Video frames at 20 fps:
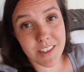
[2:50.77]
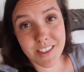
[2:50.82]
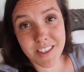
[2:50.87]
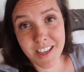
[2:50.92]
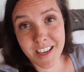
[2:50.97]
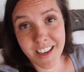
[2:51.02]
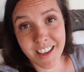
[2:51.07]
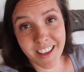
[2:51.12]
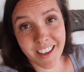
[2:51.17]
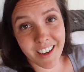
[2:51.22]

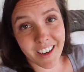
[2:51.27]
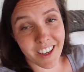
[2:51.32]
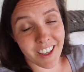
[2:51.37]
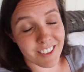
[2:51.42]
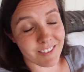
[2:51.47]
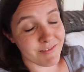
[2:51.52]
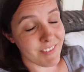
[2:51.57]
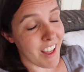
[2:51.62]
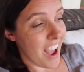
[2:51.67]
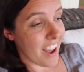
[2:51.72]
sitting
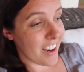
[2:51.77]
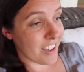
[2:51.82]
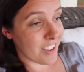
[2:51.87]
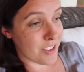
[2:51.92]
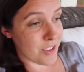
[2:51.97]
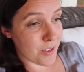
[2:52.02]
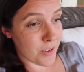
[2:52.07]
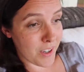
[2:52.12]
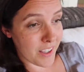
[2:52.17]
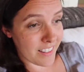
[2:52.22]
here and
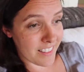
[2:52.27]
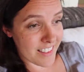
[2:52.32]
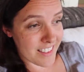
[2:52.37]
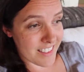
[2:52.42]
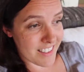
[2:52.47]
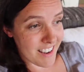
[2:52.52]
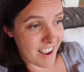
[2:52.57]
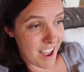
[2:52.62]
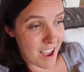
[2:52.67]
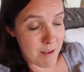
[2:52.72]
enjoying
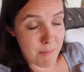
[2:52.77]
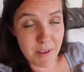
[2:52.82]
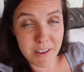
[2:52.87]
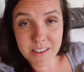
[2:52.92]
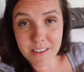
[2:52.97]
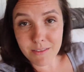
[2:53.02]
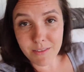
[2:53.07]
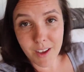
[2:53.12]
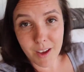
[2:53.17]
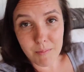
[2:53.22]
this time
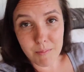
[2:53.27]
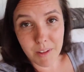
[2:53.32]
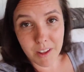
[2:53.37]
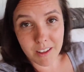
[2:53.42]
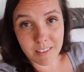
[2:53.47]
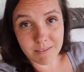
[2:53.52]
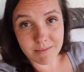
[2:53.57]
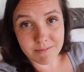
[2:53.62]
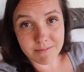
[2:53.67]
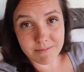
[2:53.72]
as a family.